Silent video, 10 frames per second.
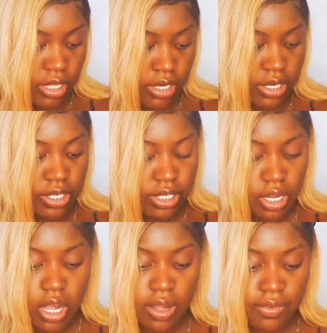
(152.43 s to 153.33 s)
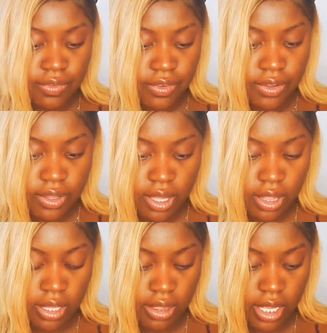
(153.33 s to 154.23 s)
They're soft.
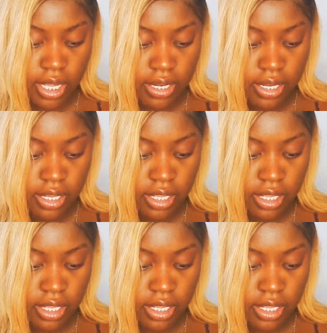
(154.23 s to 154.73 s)
I like that.